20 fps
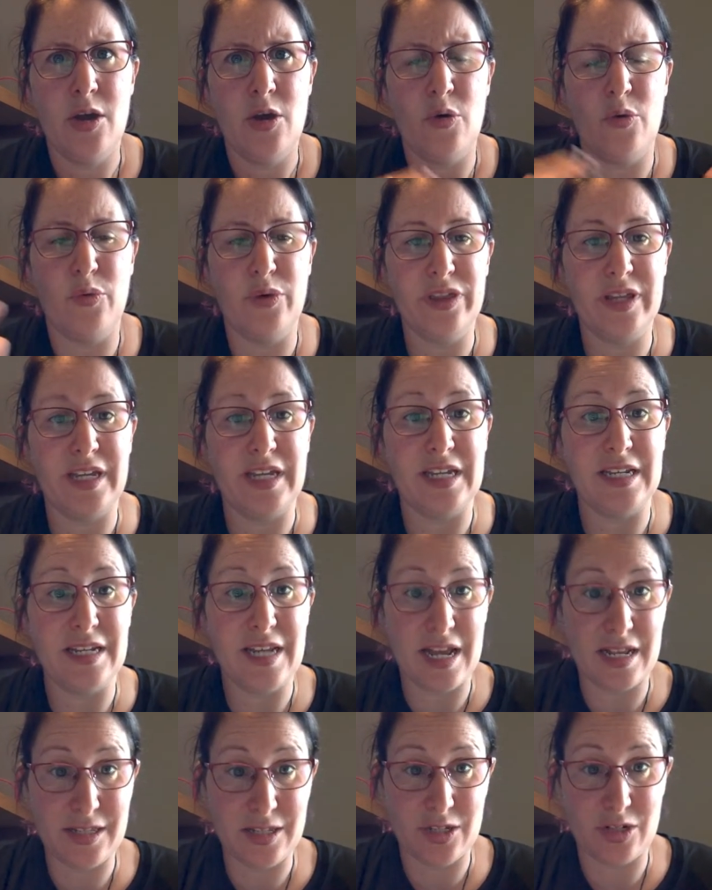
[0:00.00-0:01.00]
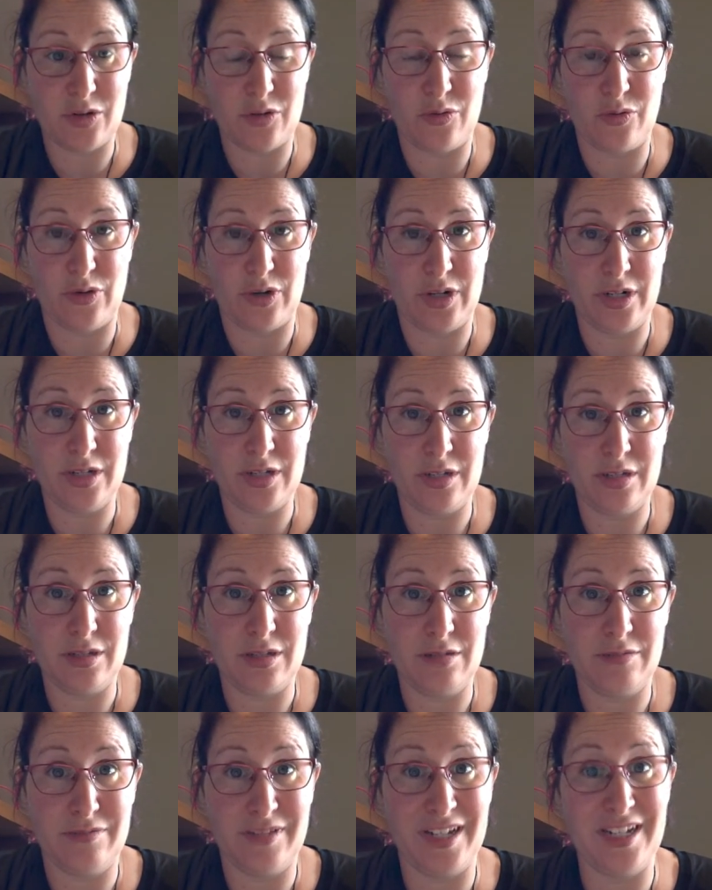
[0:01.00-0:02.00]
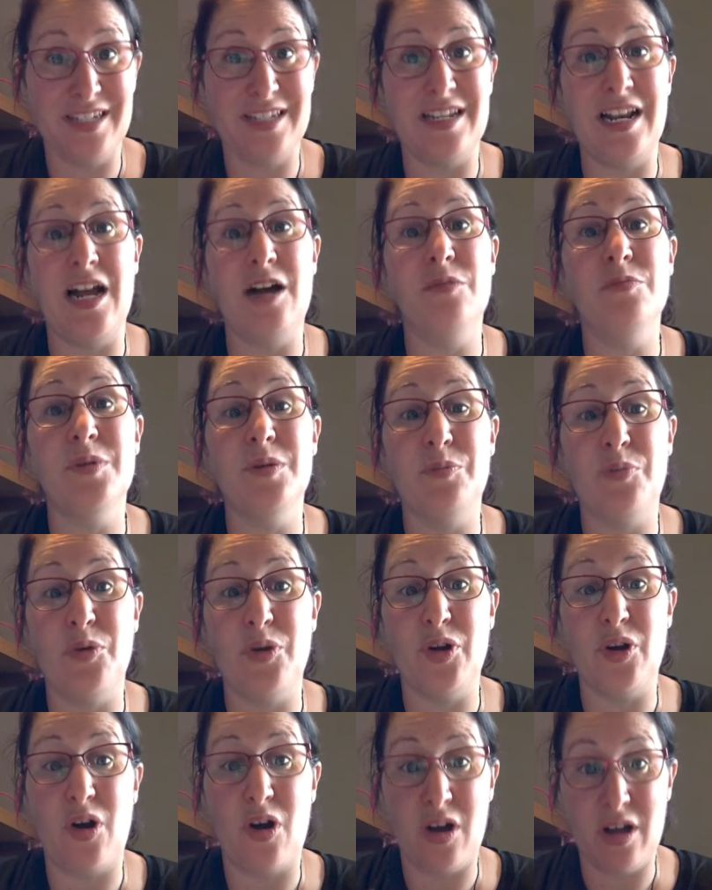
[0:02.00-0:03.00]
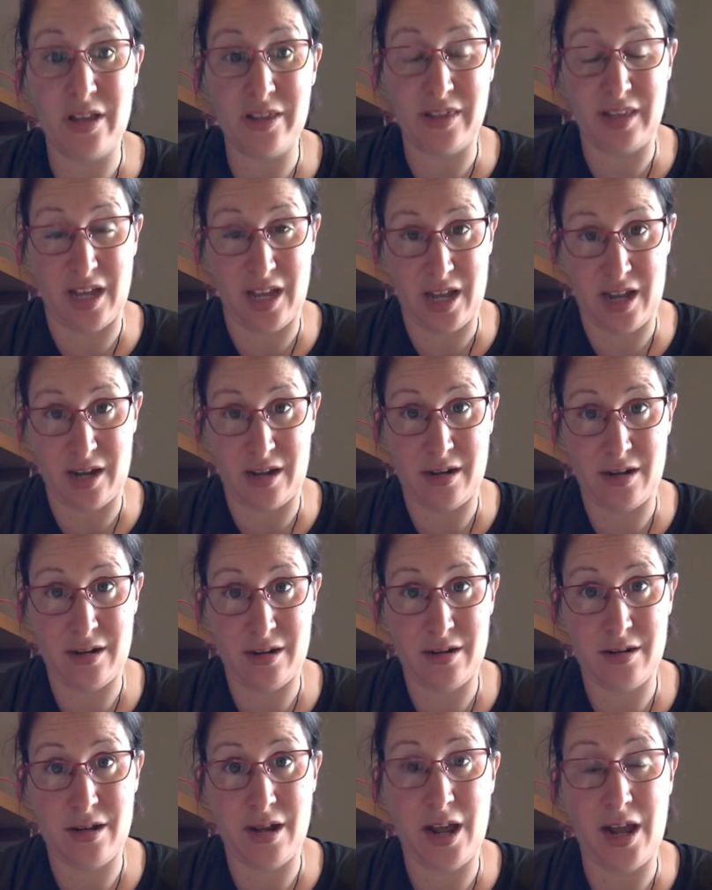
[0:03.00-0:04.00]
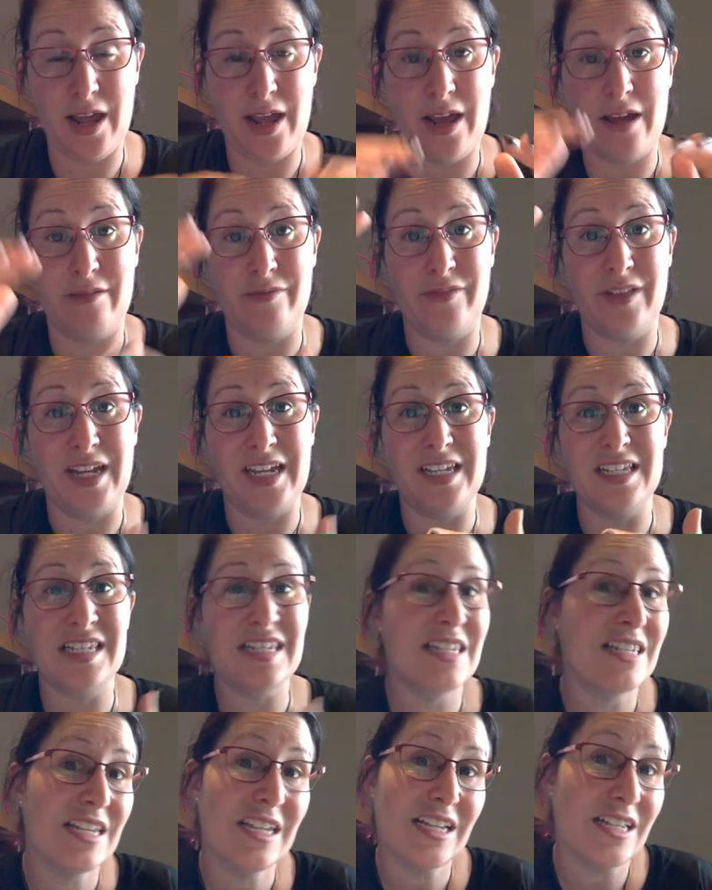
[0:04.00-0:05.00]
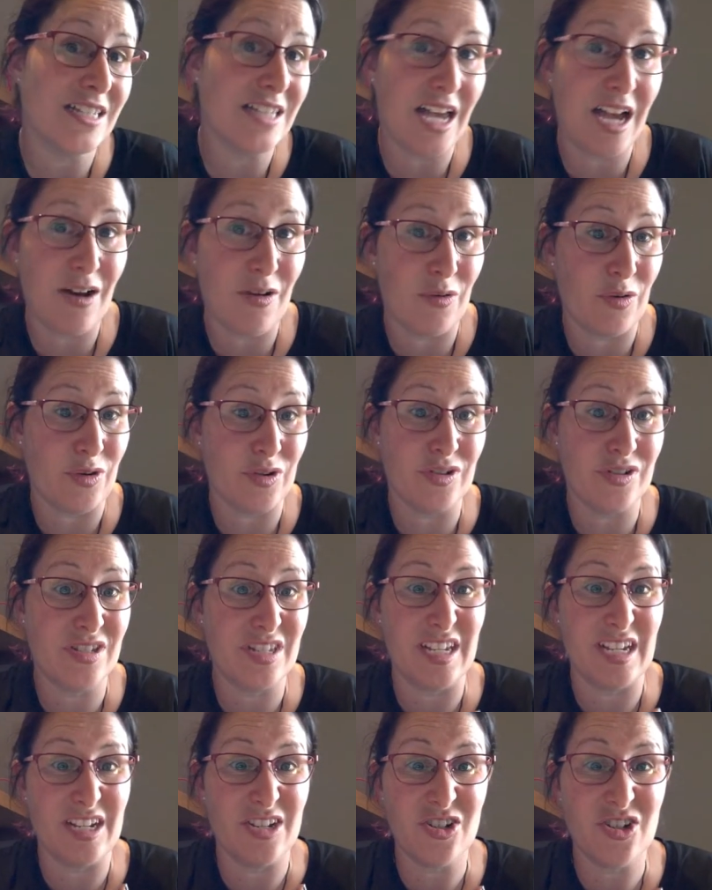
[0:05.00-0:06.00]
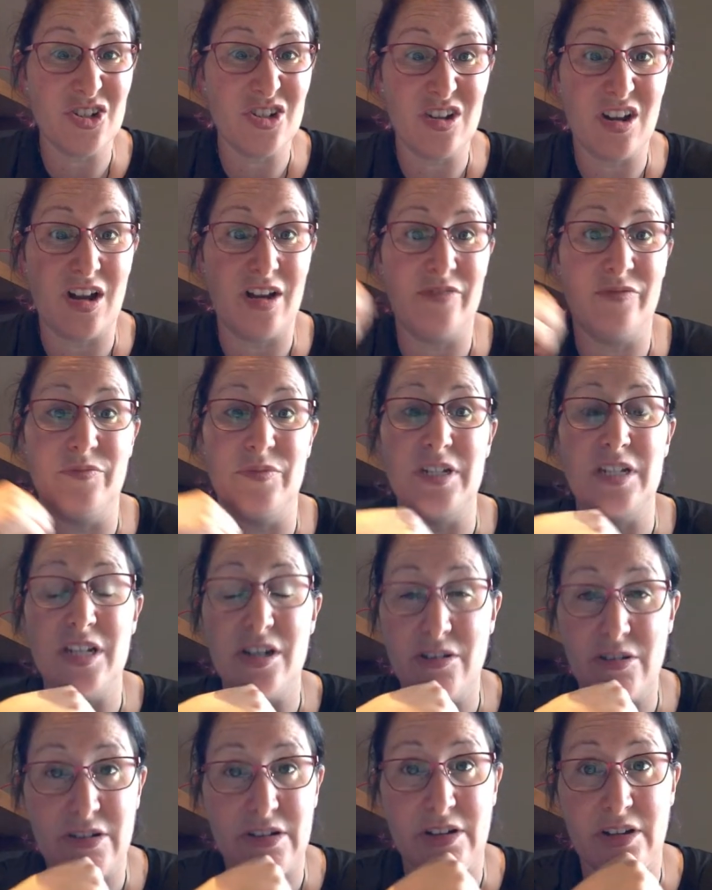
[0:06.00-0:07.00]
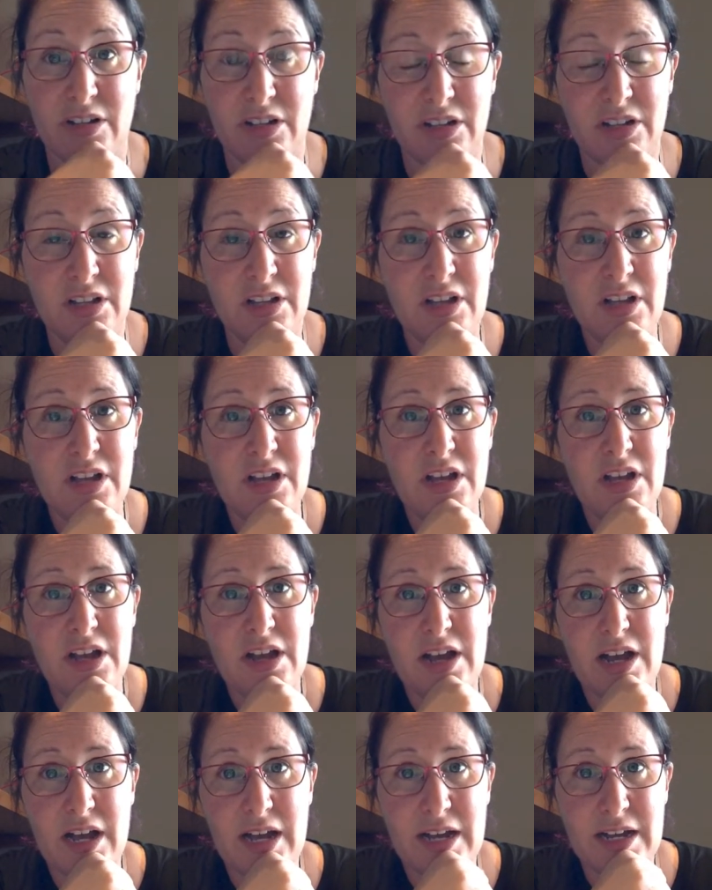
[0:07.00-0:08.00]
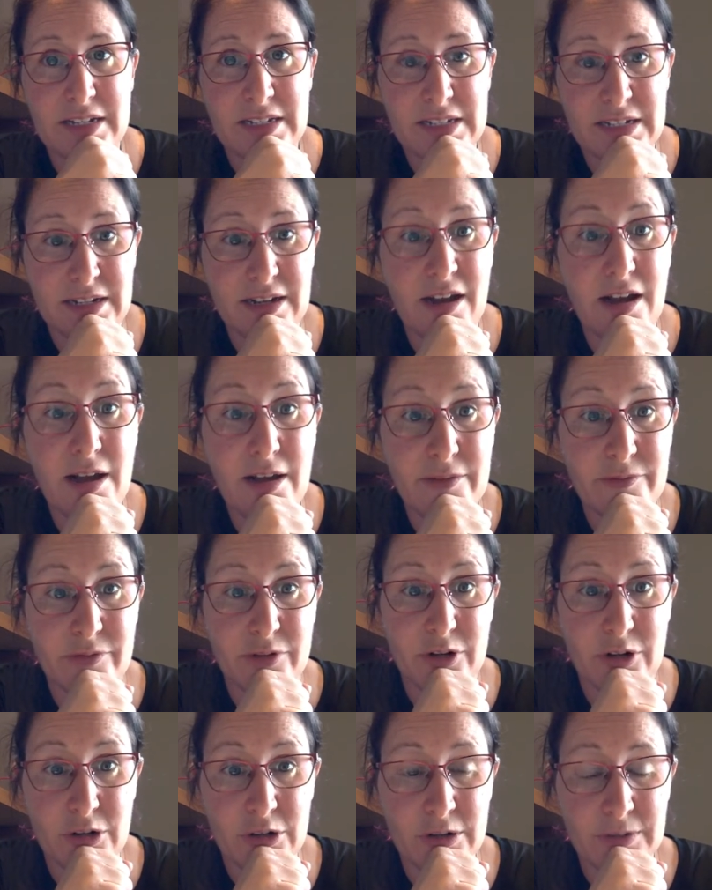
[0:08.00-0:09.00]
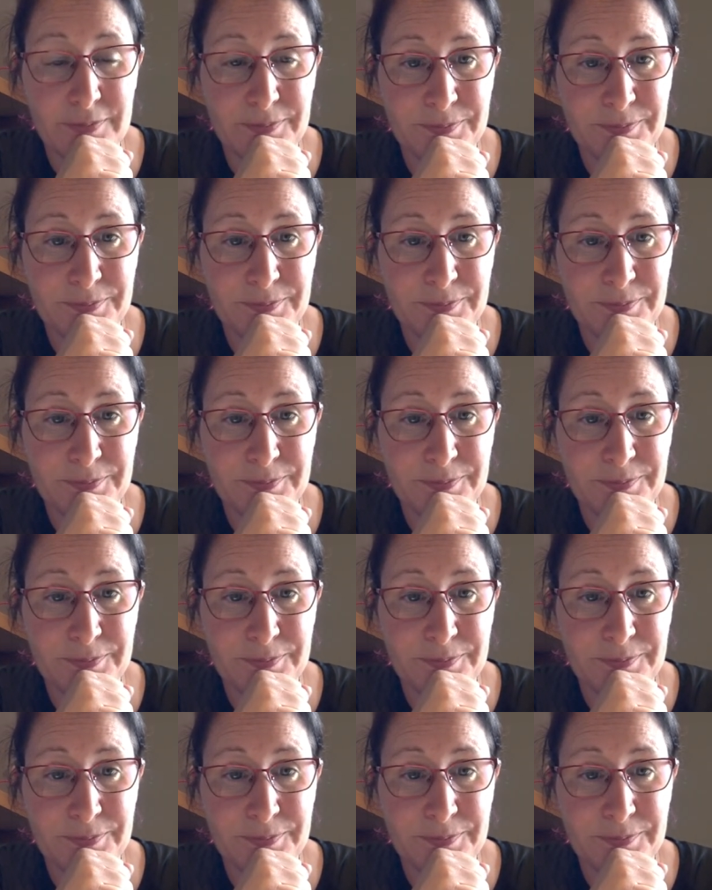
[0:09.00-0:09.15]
With a condensed course that has now been put online, I have like 6 hours-ish of material to cover